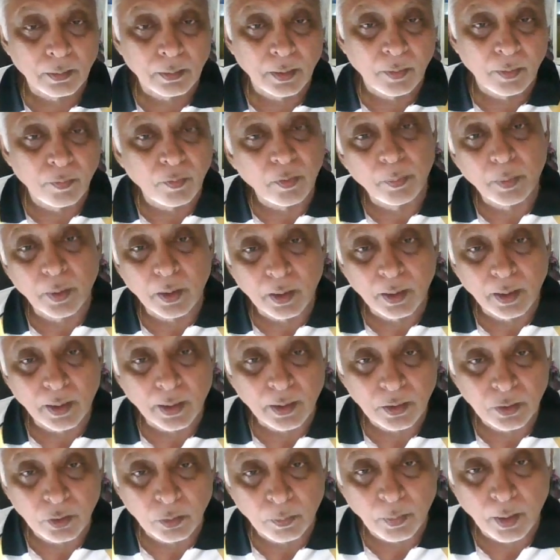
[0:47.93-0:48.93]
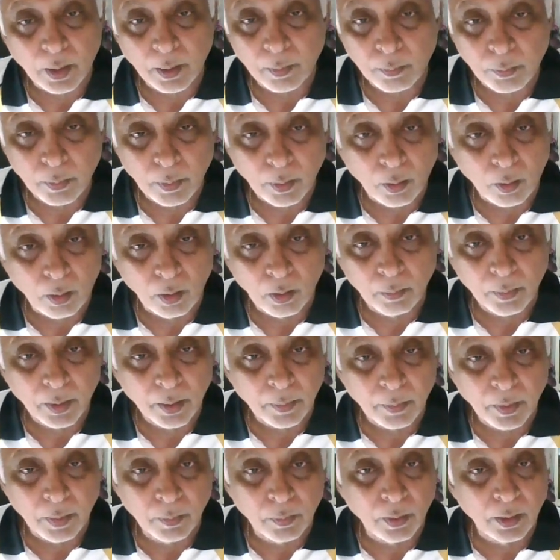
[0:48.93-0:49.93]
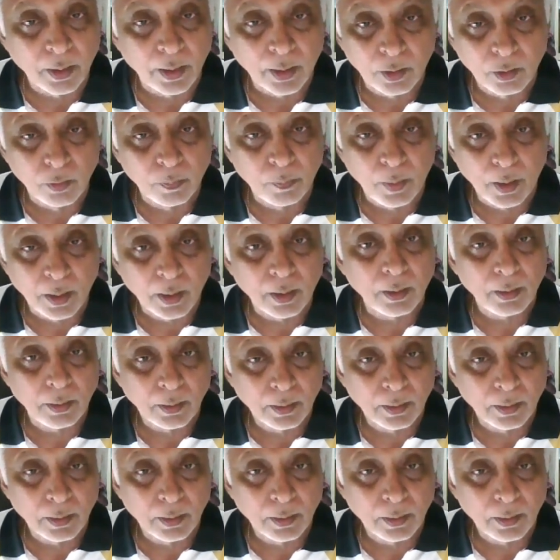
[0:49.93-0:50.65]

everybody gets to all my people get to play?